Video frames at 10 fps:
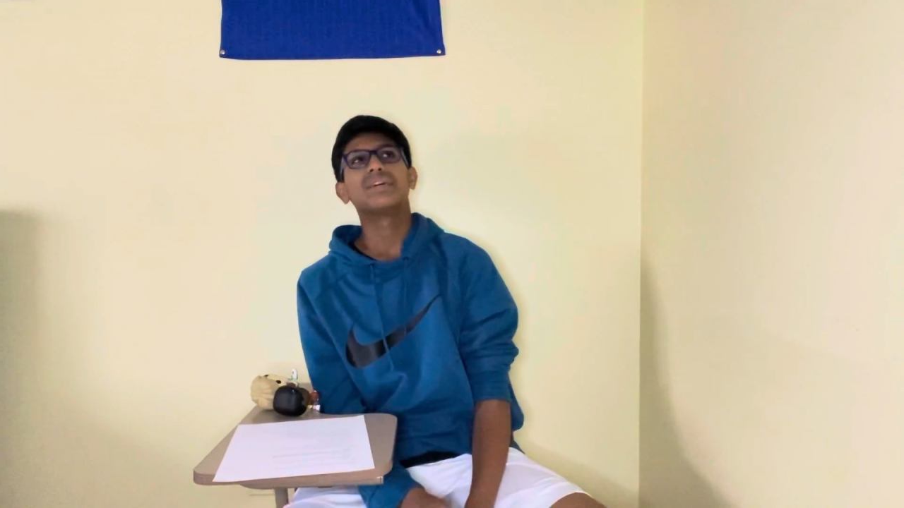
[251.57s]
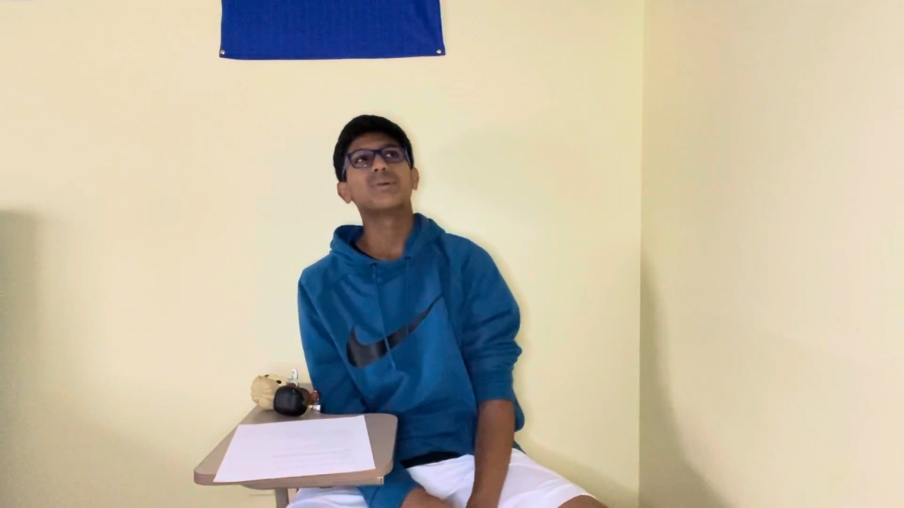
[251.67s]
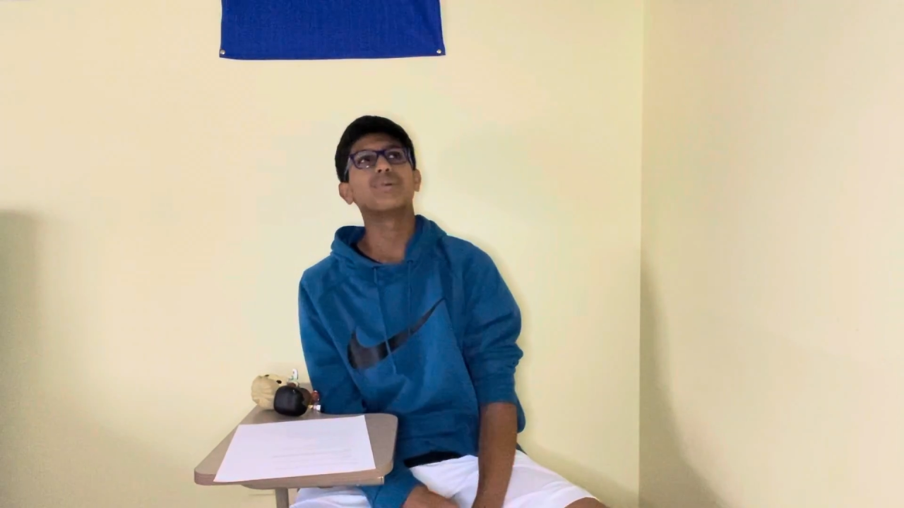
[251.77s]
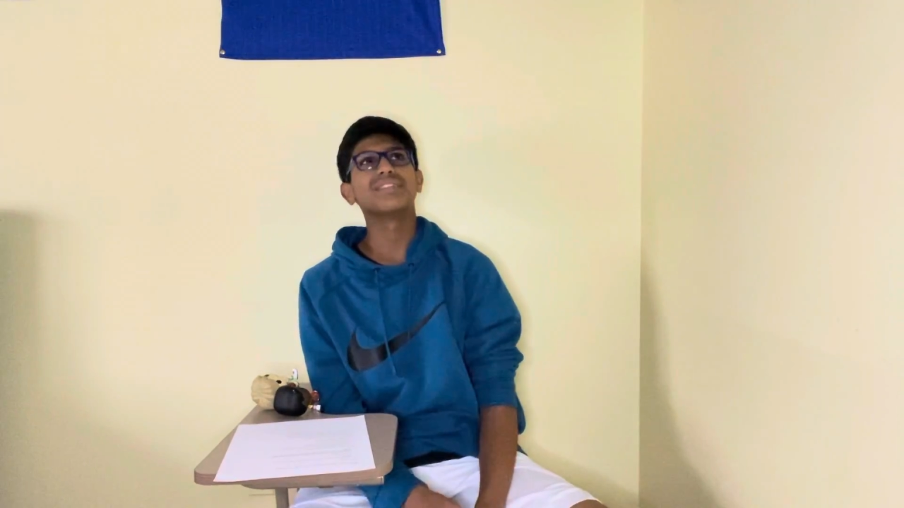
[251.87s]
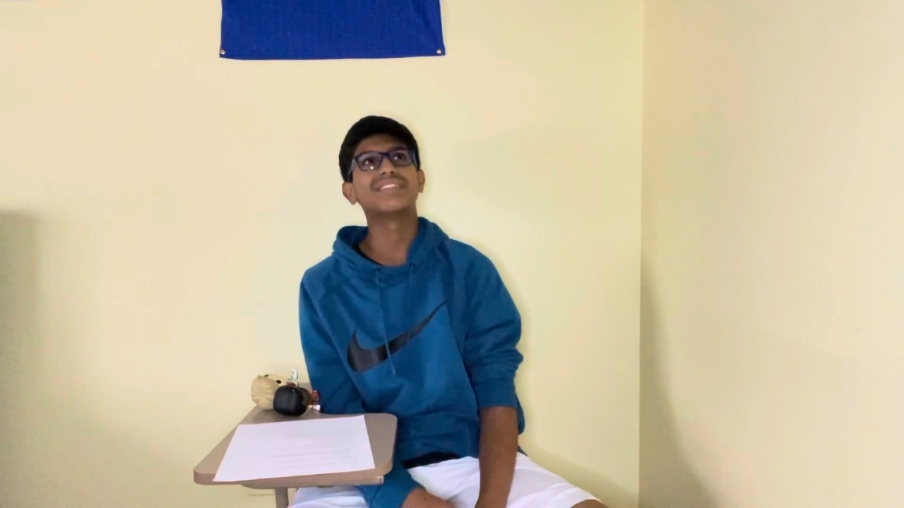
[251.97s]

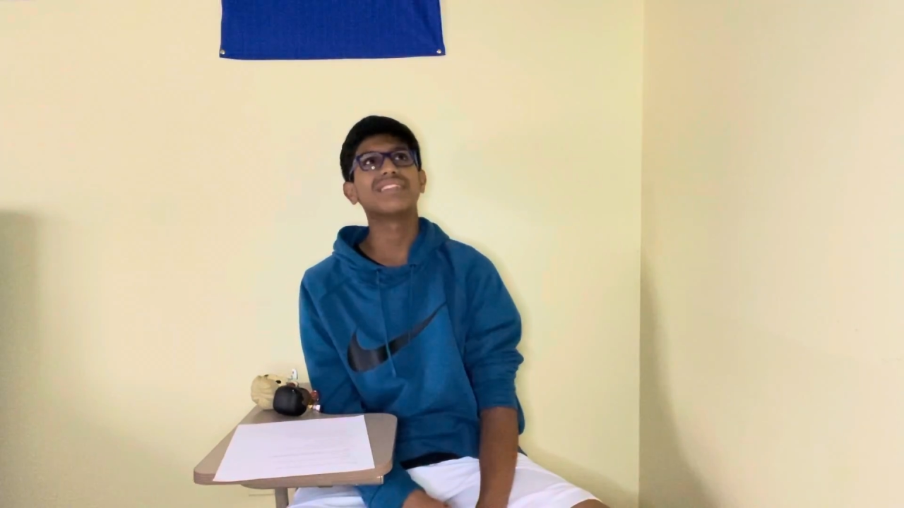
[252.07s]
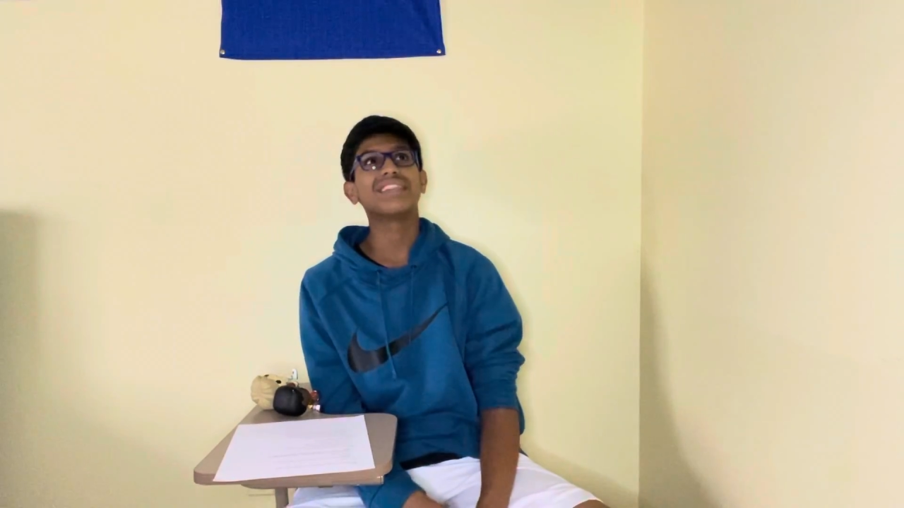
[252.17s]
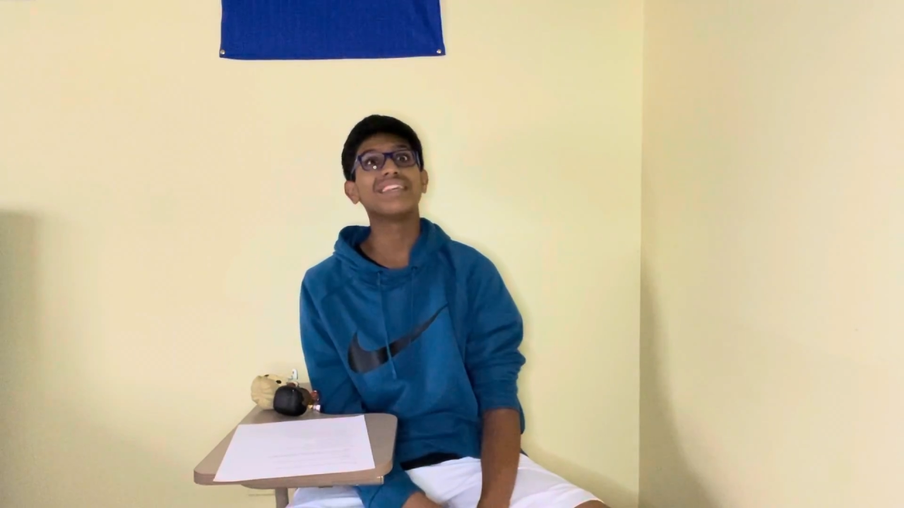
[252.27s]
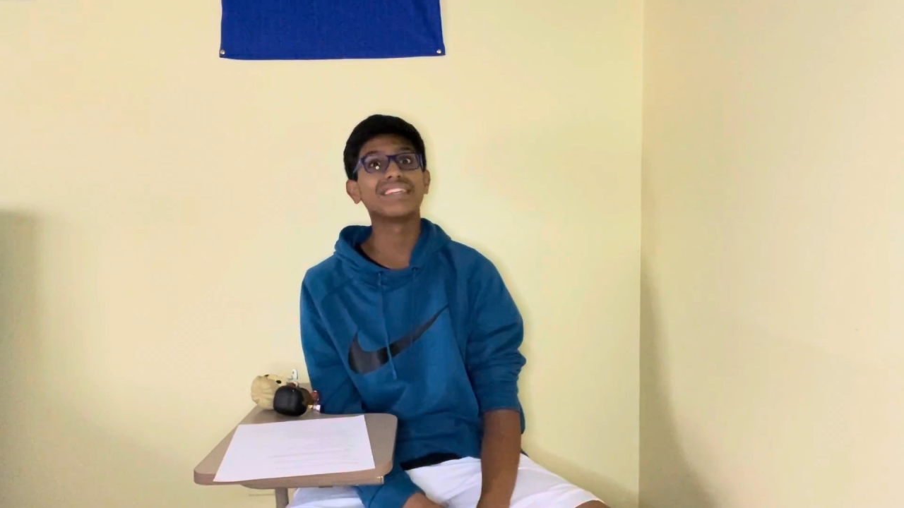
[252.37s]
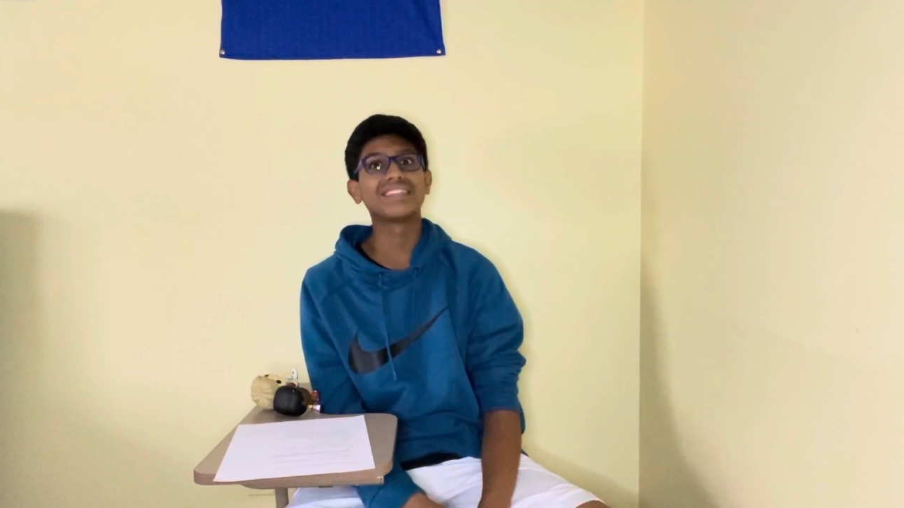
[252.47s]
was
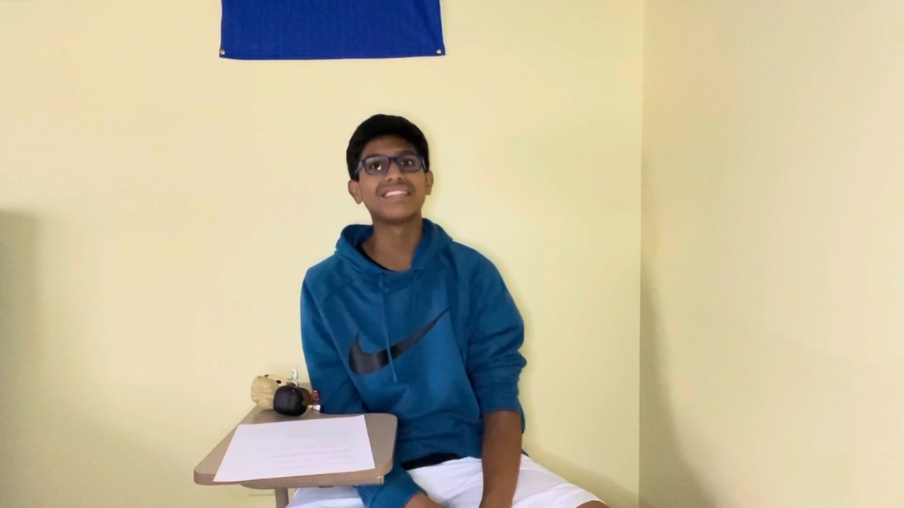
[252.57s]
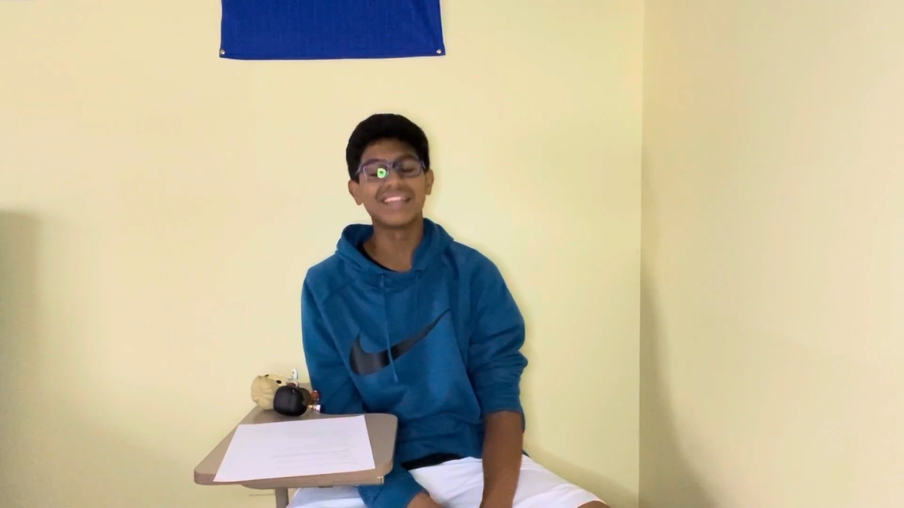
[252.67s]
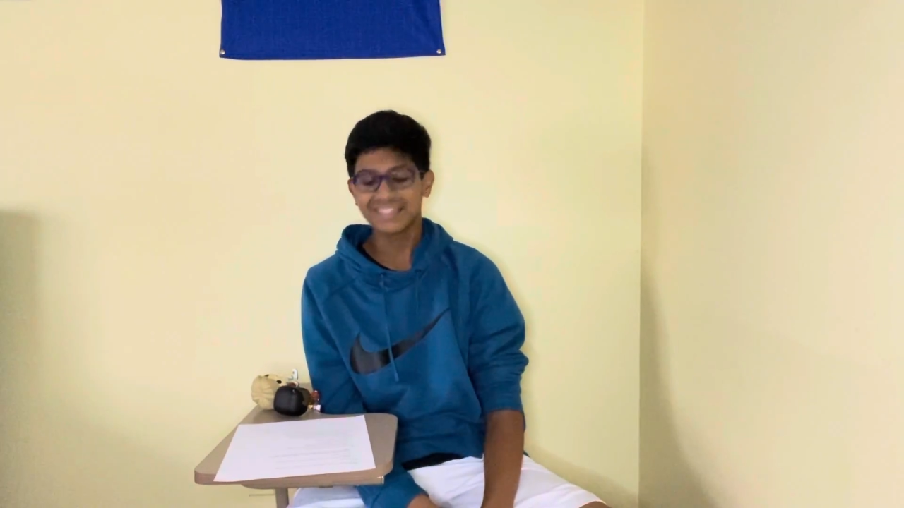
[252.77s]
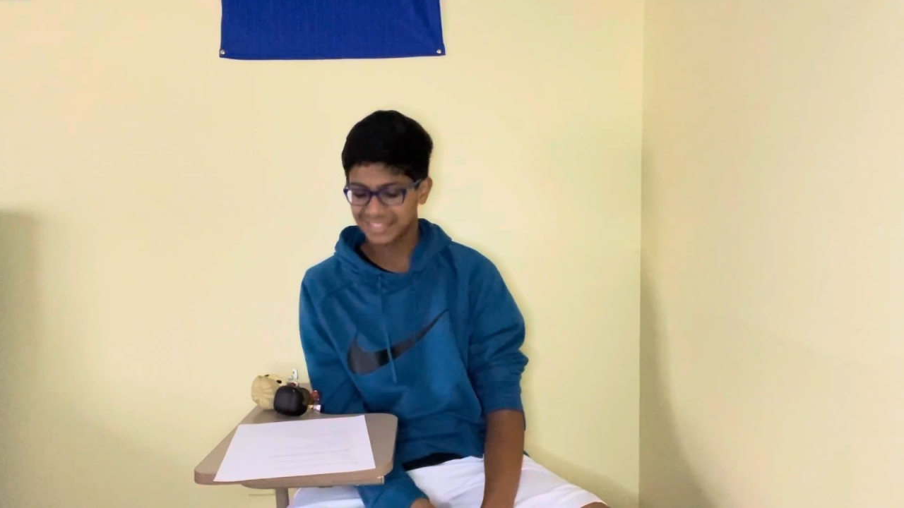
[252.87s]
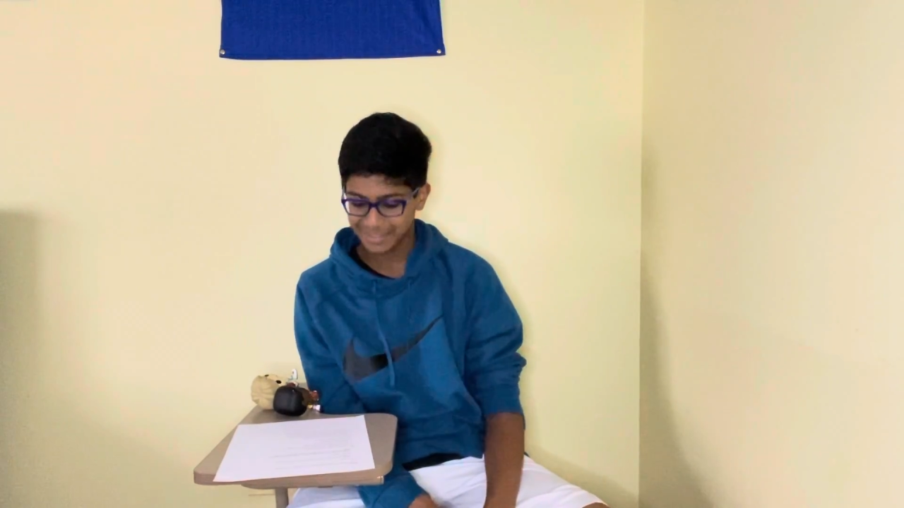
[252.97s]
the
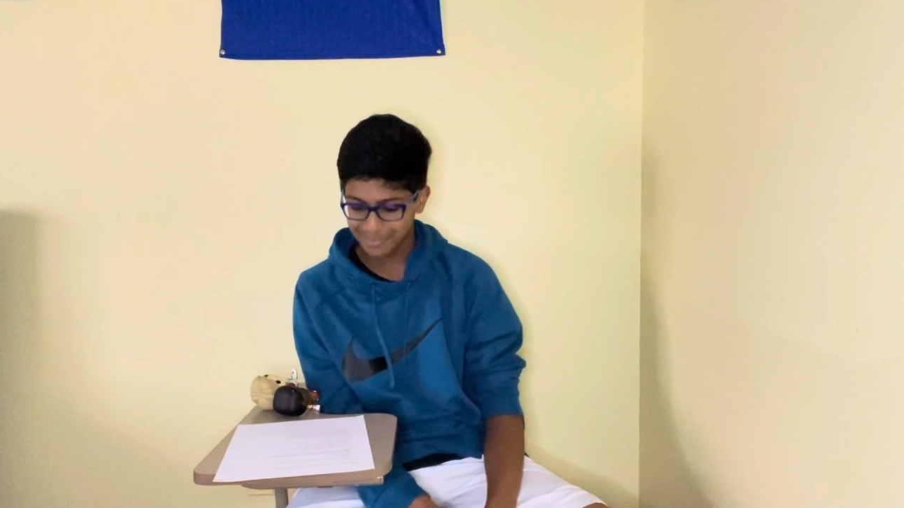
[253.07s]
assists.